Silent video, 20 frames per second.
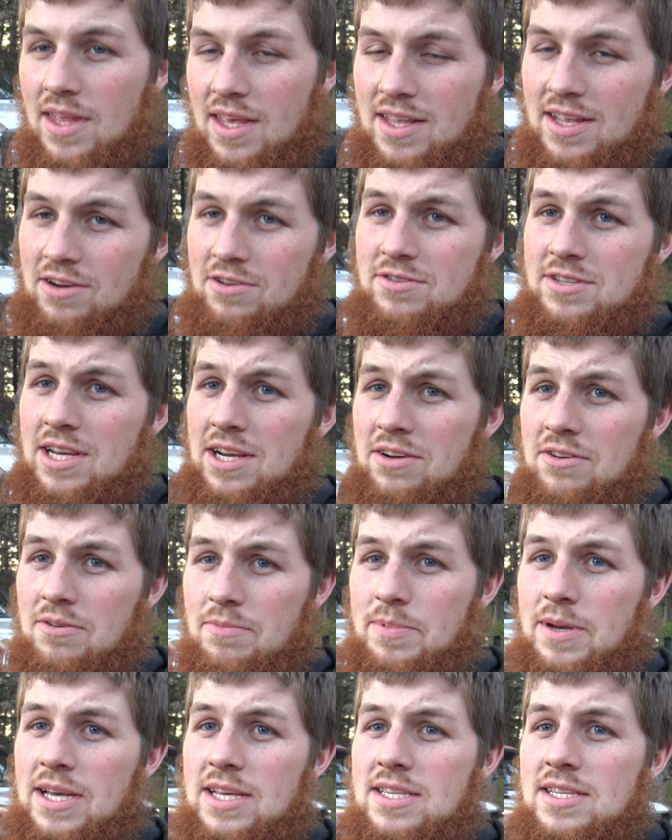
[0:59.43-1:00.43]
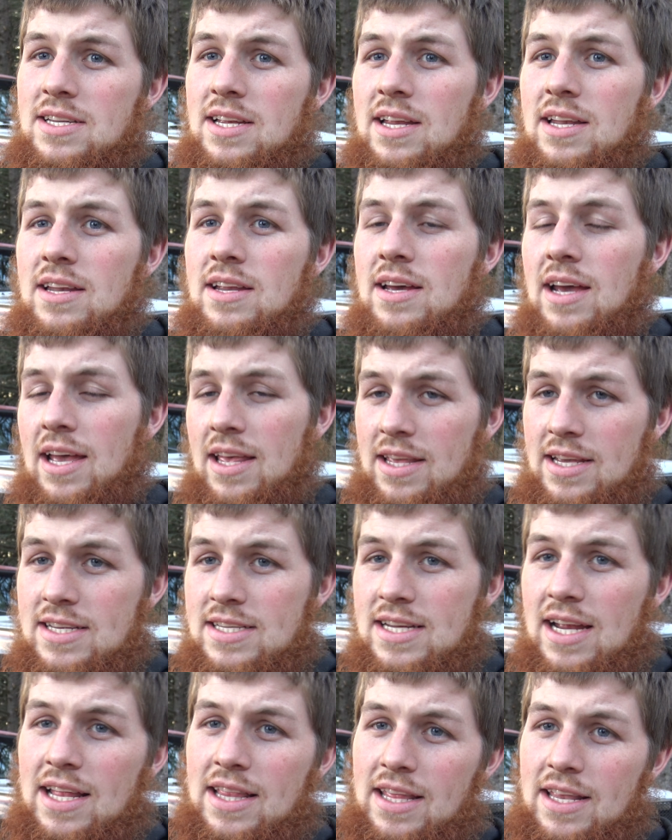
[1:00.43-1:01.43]
they're single piston, at
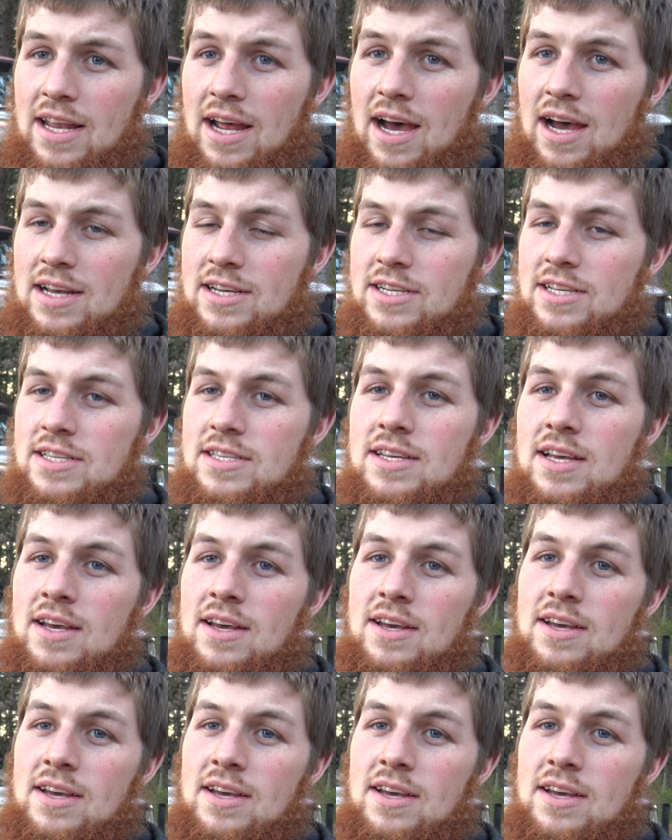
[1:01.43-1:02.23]
least on the Dodges.